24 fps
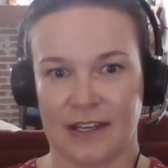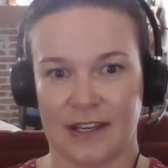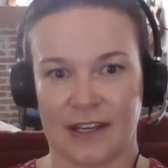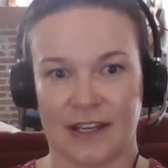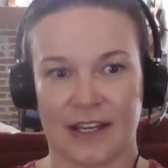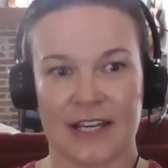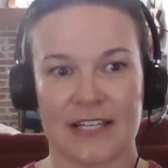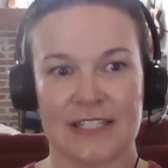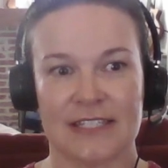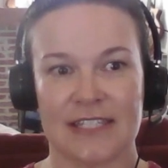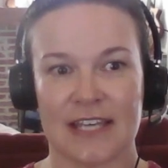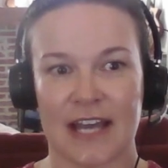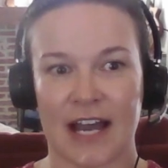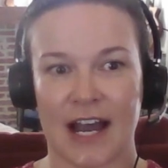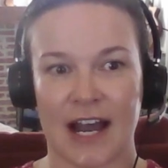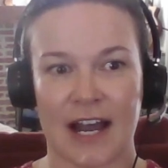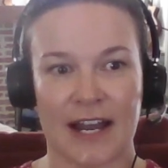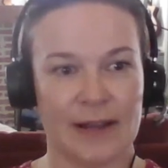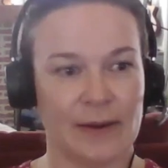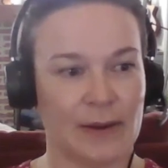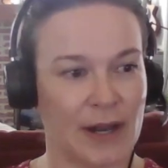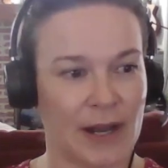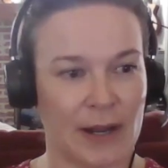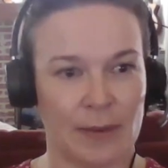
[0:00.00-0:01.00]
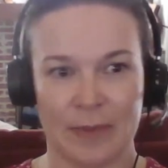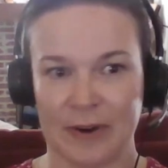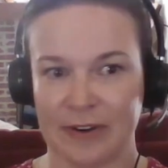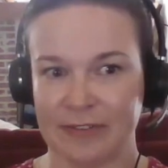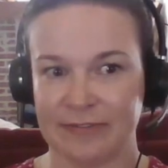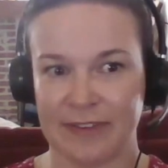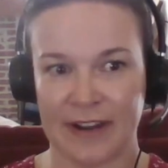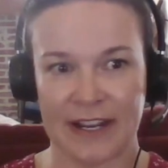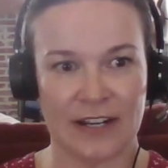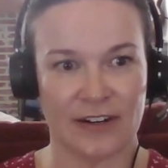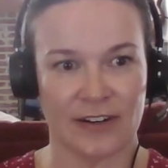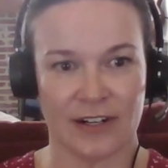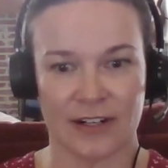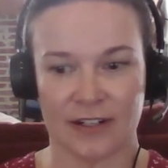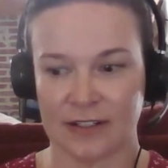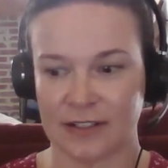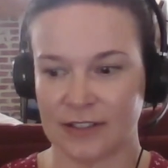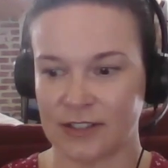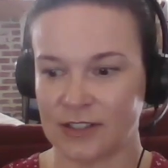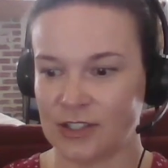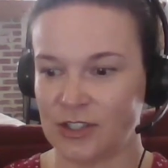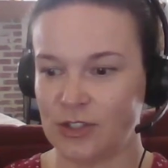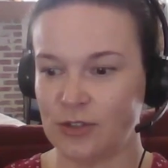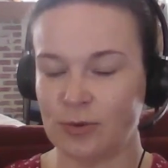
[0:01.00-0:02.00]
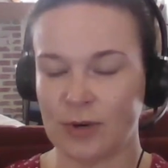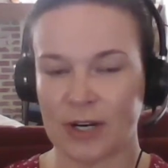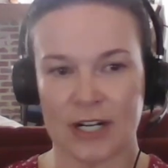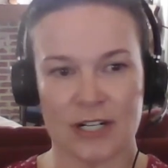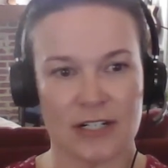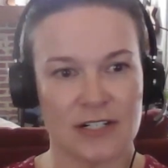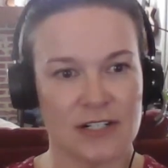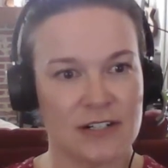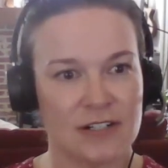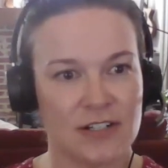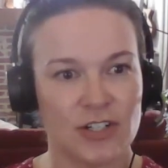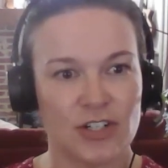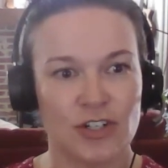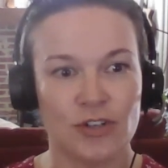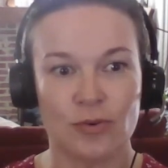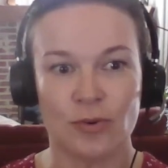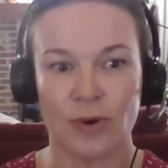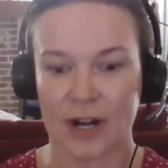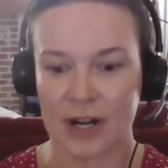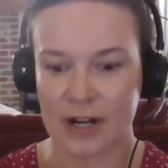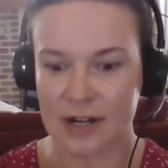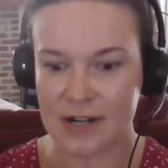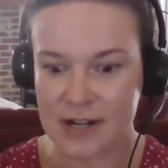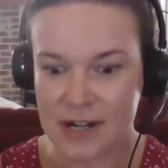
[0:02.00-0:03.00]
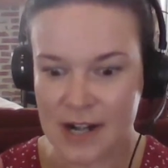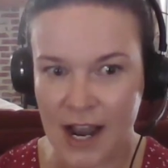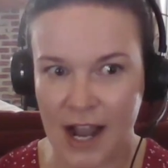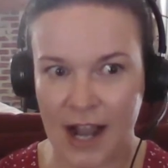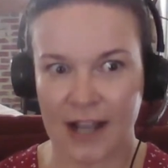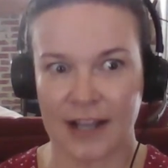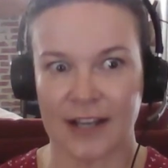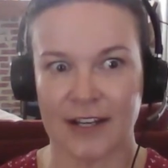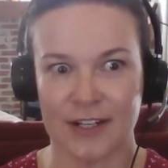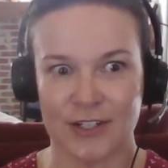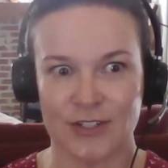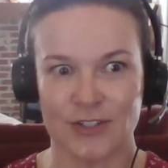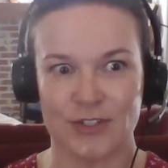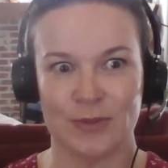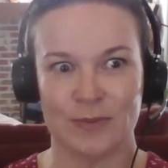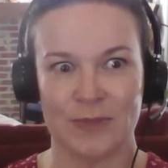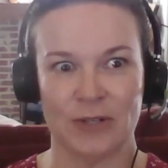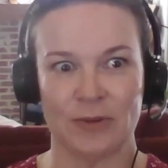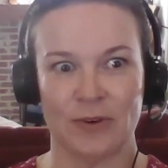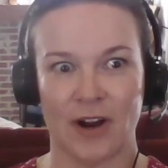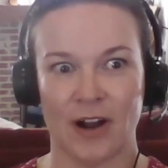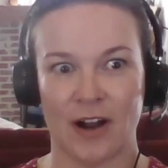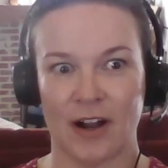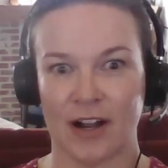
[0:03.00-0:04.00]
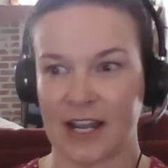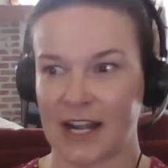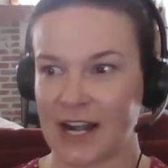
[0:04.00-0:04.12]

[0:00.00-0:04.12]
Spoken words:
Because I'm a fighter. You are not going to do me wrong,